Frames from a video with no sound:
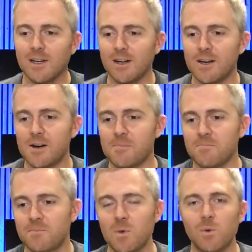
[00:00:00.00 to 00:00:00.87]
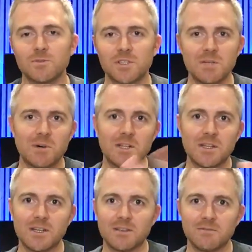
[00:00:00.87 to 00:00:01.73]
Um, you won't see him on
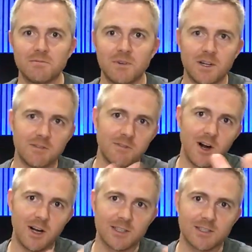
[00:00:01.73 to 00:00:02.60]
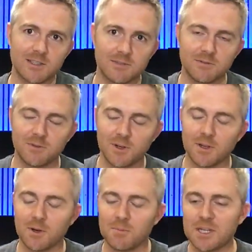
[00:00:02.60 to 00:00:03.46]
the on the vlogs for a
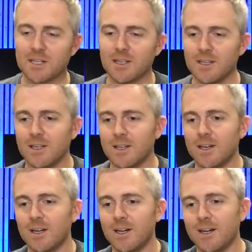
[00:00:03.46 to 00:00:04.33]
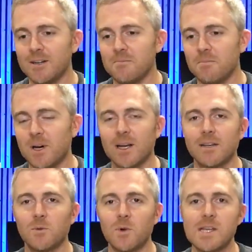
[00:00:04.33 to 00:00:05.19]
little bit. Uh, but
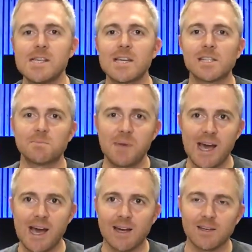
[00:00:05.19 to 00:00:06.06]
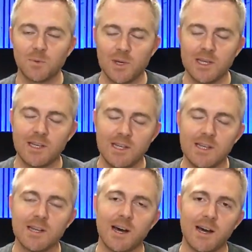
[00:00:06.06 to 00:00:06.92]
when he gets back, we
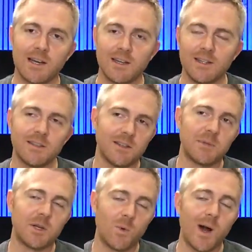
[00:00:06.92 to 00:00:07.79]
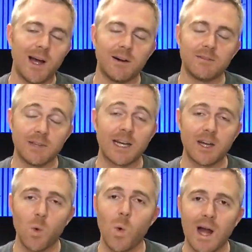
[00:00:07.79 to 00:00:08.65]
he and I, and it'll be a while, like
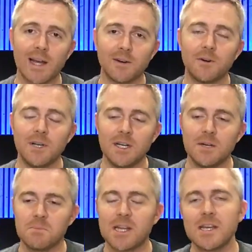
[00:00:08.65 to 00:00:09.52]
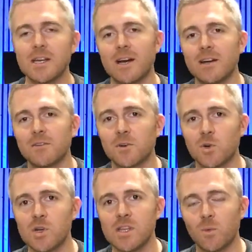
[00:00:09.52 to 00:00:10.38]
a while. But he and I have
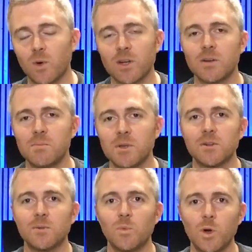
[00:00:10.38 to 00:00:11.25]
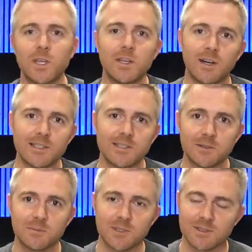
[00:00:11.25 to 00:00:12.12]
agreed that we're going to build Wookiee
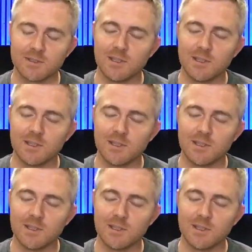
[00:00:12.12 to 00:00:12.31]
costumes.